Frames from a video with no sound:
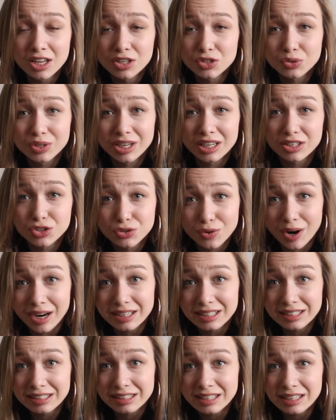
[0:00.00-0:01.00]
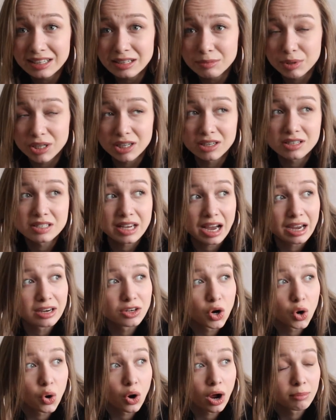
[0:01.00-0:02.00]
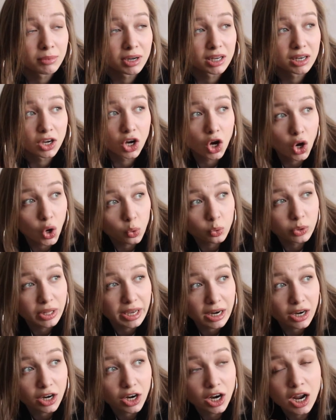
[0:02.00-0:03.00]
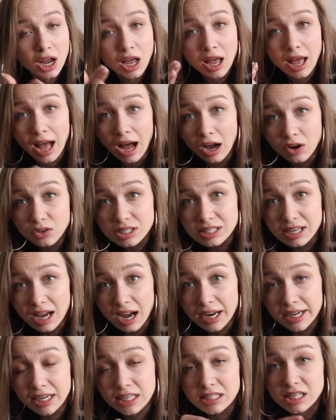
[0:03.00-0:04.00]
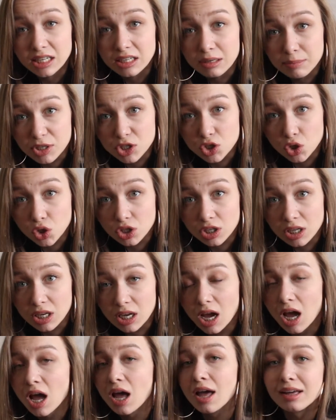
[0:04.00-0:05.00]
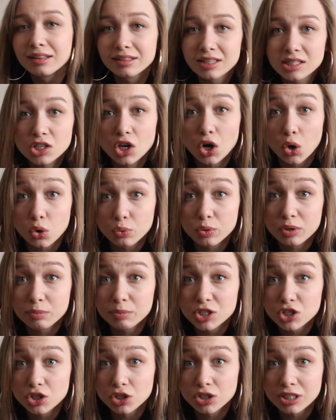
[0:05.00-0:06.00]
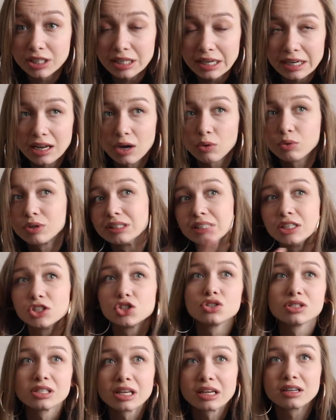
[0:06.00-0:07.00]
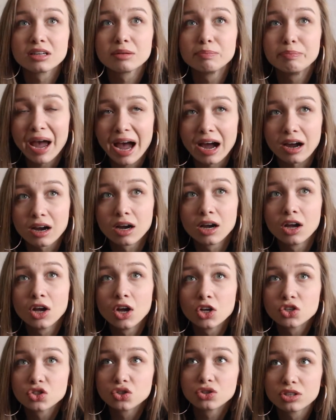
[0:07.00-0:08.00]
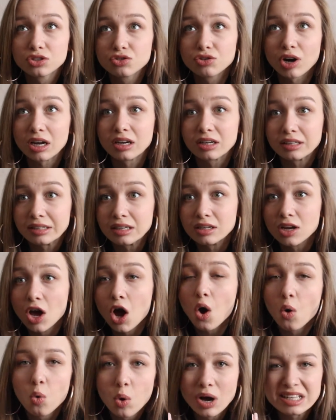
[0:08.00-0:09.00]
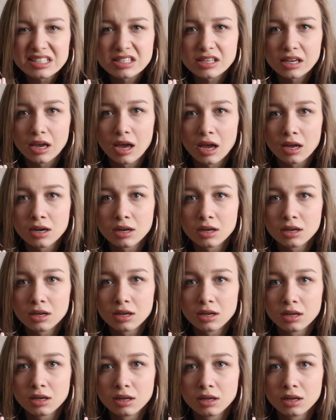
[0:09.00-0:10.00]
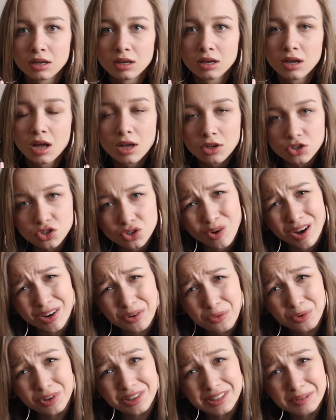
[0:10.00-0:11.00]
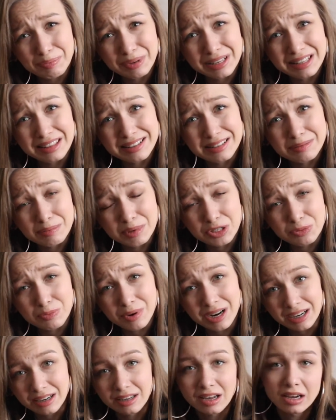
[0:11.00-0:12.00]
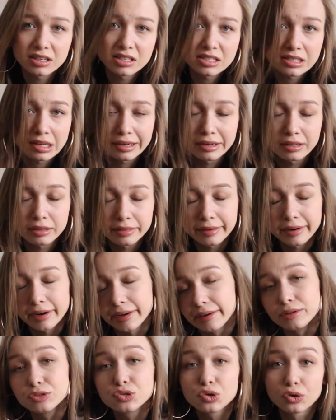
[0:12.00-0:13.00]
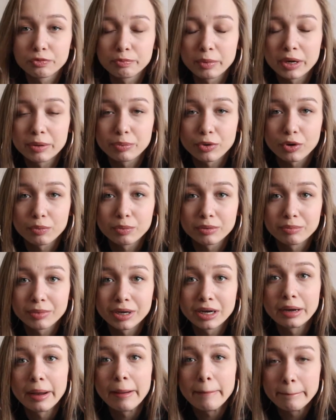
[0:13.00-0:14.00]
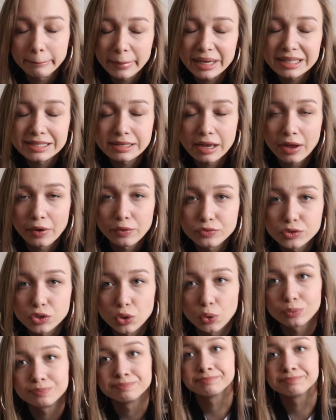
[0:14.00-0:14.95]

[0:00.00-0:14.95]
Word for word: to get dry clean because I know I'm gonna go there outside, it's gonna be dirty. This coat will be dirty and I will need to send it back to the dry clean once again. So I don't want to spend this much money. I decided that I can solve my problem myself, so